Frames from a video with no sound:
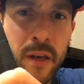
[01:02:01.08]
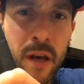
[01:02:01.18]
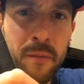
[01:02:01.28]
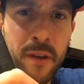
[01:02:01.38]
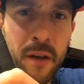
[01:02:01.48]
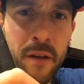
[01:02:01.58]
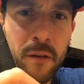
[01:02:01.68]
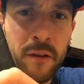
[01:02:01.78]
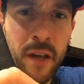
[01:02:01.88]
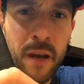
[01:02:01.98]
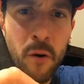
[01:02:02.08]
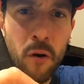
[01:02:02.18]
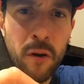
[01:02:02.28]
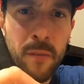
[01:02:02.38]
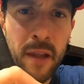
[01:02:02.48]
comes out, it looks like I'm
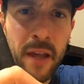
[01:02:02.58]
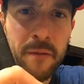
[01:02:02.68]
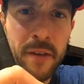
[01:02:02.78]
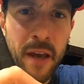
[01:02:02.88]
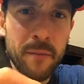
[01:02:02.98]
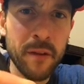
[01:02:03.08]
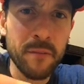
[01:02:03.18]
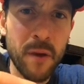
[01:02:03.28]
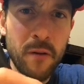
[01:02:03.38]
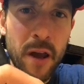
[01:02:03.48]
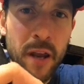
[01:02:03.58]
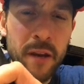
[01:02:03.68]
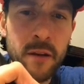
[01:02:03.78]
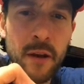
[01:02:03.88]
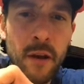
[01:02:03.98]
holding my left hand, but this is my right hand.
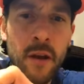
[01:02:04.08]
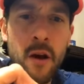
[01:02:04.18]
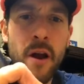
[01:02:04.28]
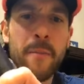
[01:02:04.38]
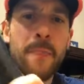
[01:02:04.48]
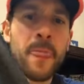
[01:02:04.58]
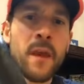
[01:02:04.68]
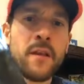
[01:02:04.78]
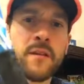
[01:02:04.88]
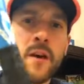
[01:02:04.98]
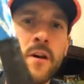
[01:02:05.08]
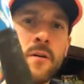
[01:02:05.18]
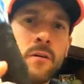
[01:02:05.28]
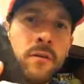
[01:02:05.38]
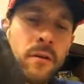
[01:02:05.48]
All right,
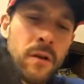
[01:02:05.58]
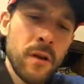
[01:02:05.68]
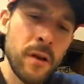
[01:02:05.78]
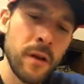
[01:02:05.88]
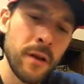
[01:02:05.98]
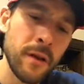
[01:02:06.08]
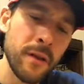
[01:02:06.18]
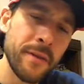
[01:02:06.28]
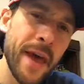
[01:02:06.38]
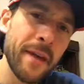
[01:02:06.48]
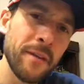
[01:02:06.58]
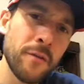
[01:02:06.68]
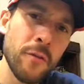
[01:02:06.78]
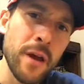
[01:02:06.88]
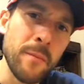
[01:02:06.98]
so that
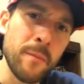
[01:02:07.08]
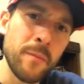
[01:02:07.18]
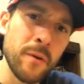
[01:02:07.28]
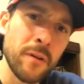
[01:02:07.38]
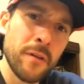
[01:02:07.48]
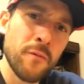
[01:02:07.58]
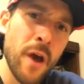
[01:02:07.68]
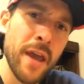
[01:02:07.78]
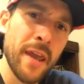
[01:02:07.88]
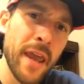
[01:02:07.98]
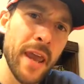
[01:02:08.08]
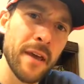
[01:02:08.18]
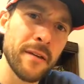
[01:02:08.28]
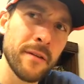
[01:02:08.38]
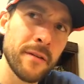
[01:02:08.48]
grip on the right
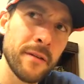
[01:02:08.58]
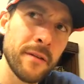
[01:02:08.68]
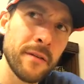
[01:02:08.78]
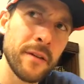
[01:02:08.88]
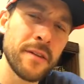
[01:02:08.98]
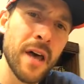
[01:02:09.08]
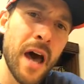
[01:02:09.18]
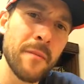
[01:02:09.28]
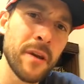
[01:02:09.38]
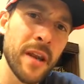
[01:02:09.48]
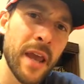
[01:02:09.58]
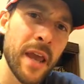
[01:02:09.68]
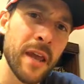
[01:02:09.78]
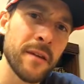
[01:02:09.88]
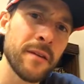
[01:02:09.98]
hand, the dominant
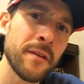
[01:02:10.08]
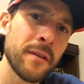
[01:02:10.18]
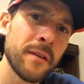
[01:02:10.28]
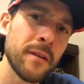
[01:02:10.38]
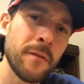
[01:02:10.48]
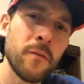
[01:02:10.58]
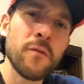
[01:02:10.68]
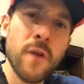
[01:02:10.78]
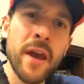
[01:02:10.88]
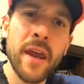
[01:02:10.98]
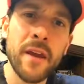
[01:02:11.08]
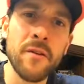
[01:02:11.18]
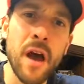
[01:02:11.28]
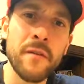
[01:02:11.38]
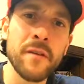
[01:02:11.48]
hand for a right hander,
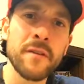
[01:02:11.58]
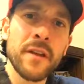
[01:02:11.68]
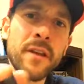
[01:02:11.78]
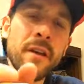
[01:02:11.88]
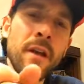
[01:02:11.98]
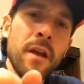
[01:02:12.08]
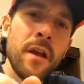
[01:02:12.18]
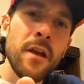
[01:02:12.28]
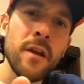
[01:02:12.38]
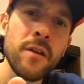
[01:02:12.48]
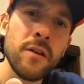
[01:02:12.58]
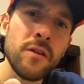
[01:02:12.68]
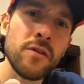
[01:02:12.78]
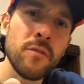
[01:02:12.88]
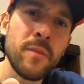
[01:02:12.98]
obviously,
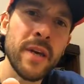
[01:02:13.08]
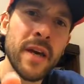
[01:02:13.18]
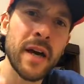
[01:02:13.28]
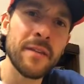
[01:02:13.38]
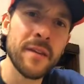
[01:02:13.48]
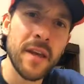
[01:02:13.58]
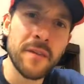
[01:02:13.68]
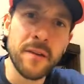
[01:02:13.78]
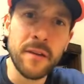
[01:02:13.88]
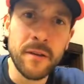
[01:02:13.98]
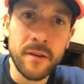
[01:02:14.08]
should be continental,